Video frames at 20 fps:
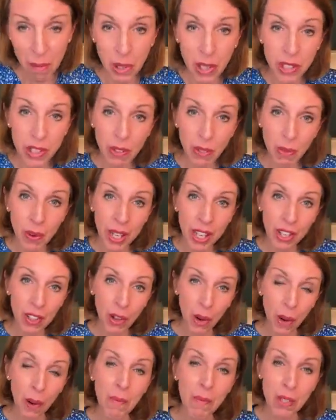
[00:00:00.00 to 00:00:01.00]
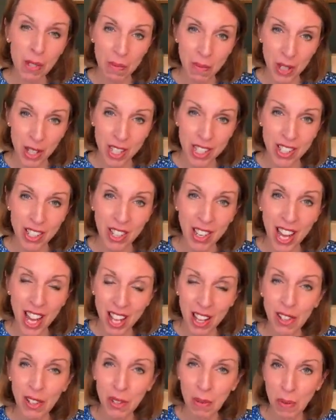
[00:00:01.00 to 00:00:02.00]
because if we can optimize our
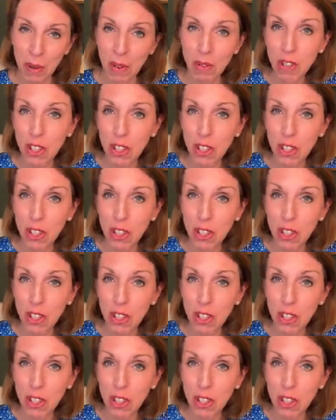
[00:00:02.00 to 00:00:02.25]
health,